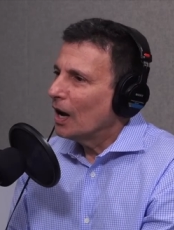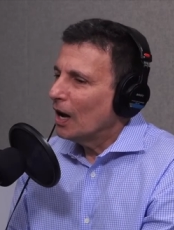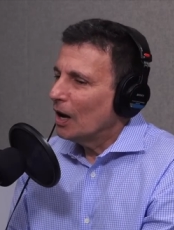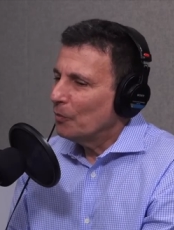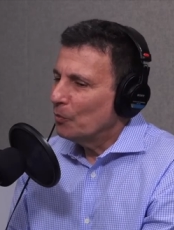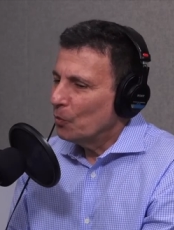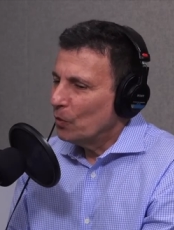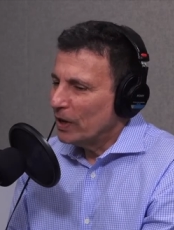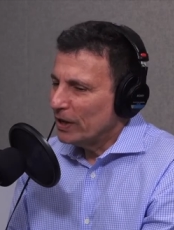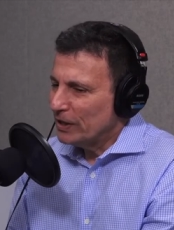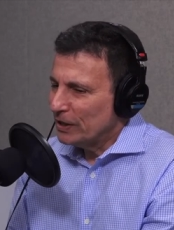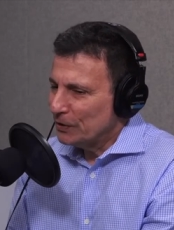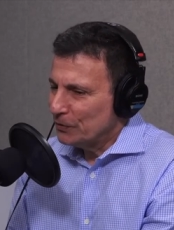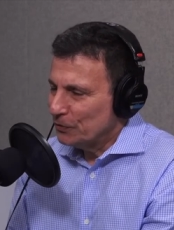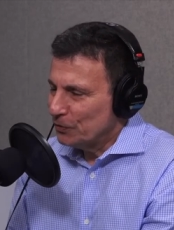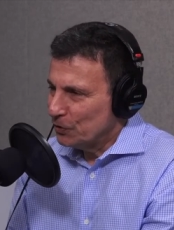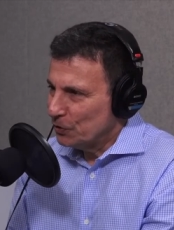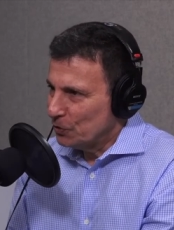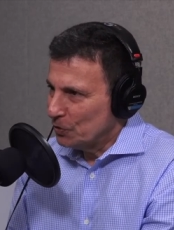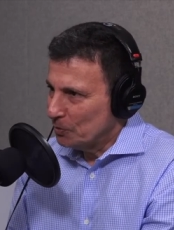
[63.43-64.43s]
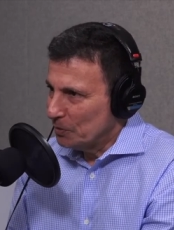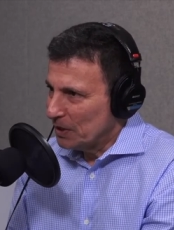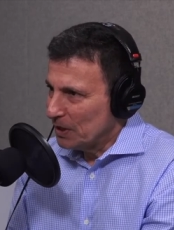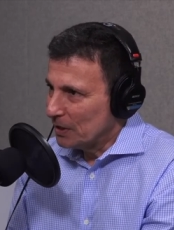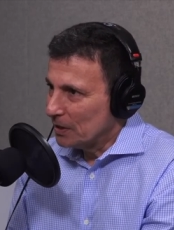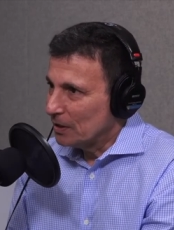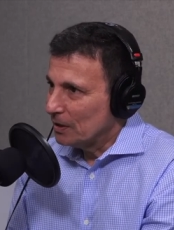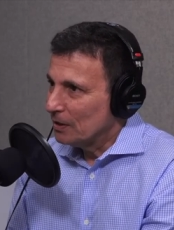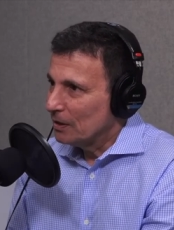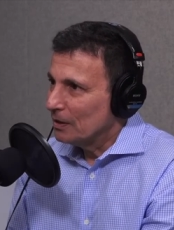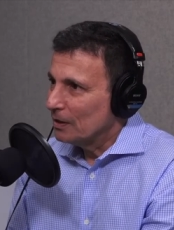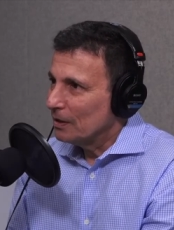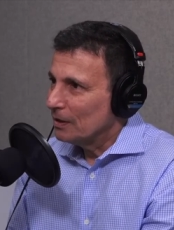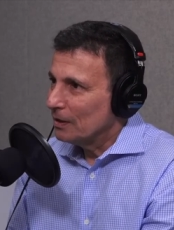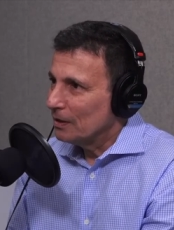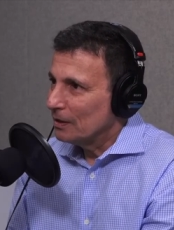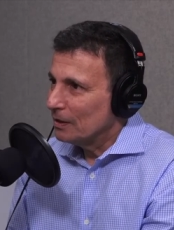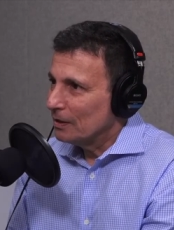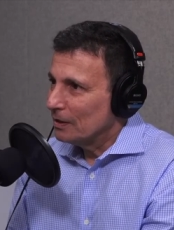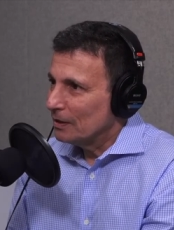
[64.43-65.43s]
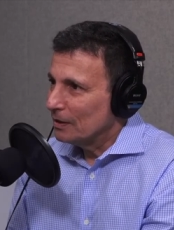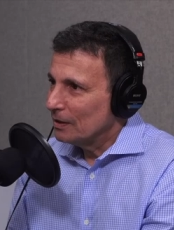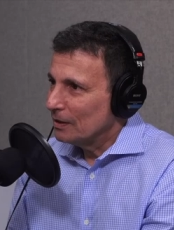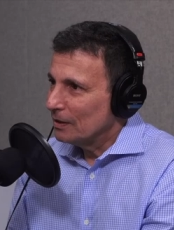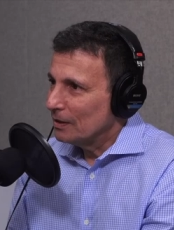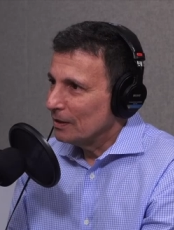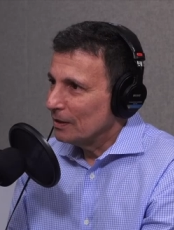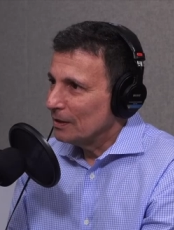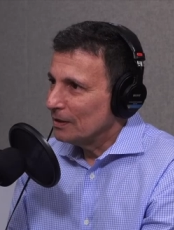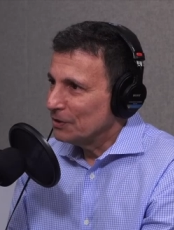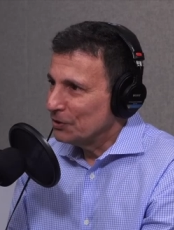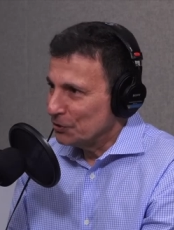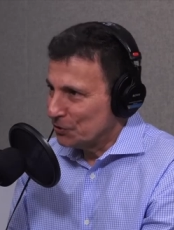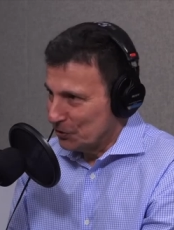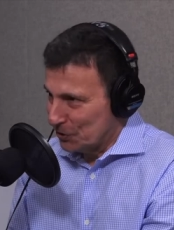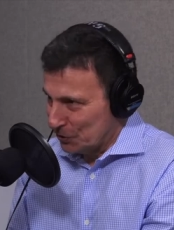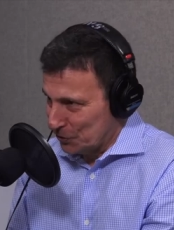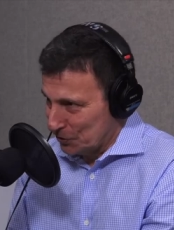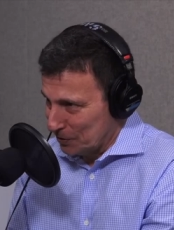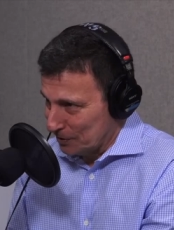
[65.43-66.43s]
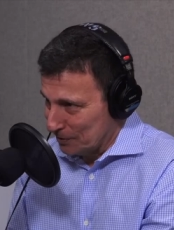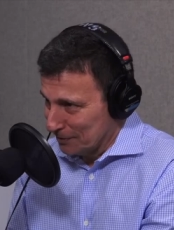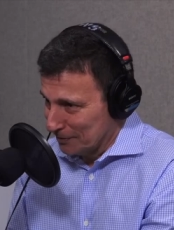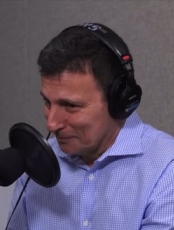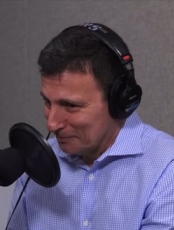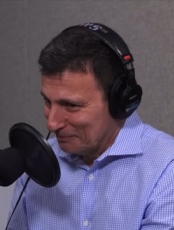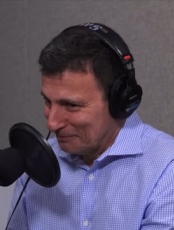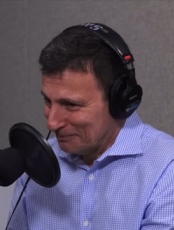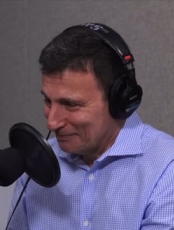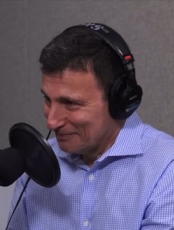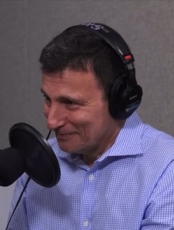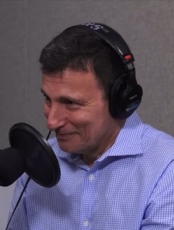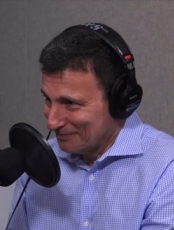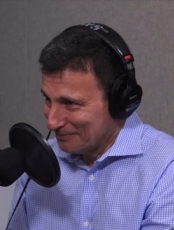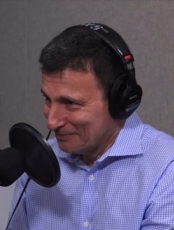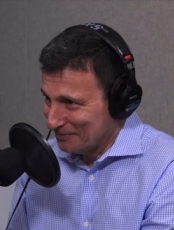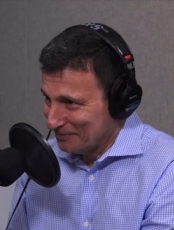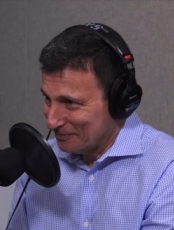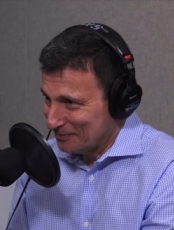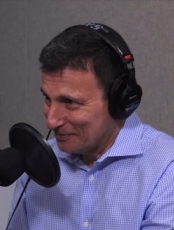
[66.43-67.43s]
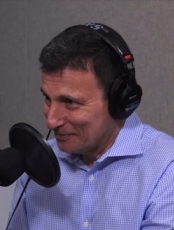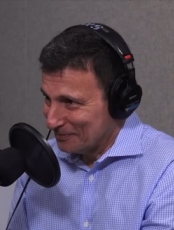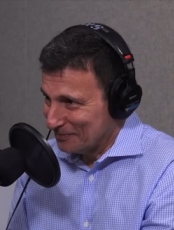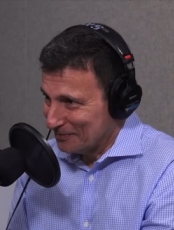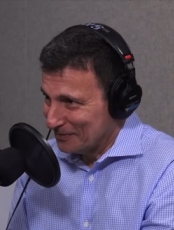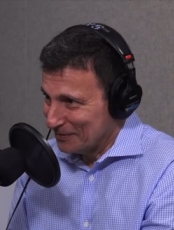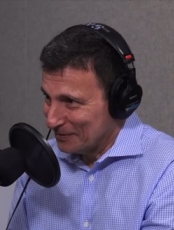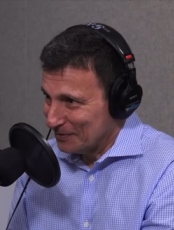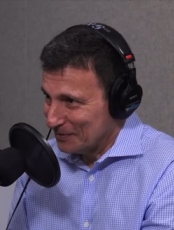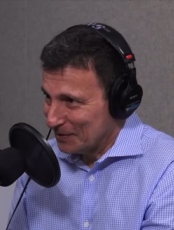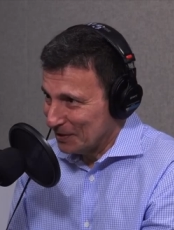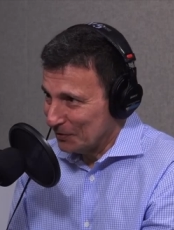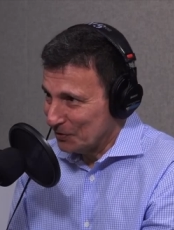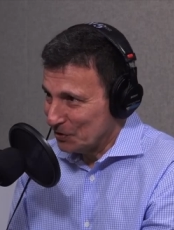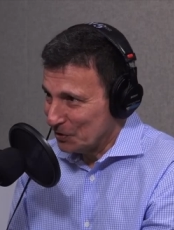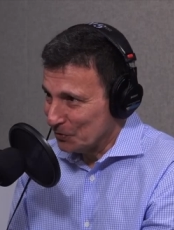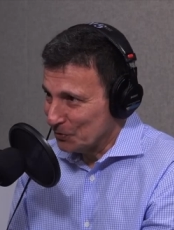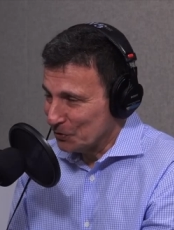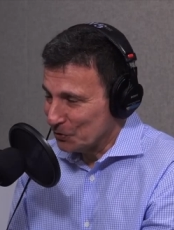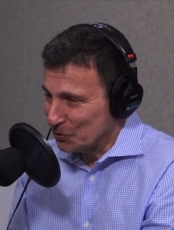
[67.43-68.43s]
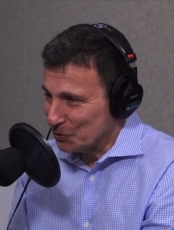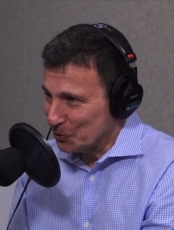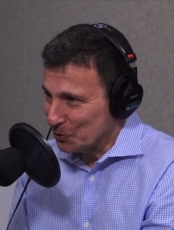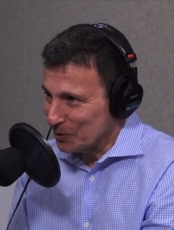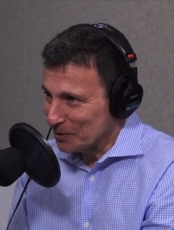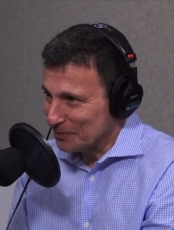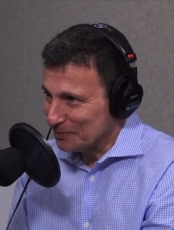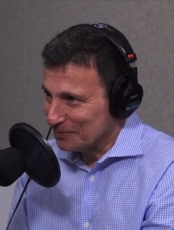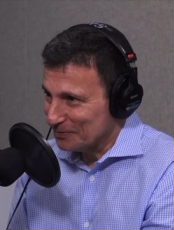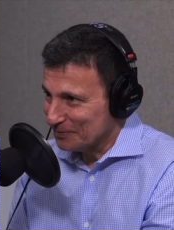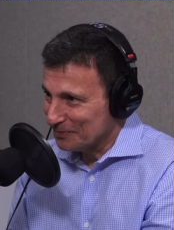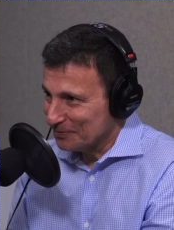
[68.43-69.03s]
I'm waiting for you to make a decision of a different sort.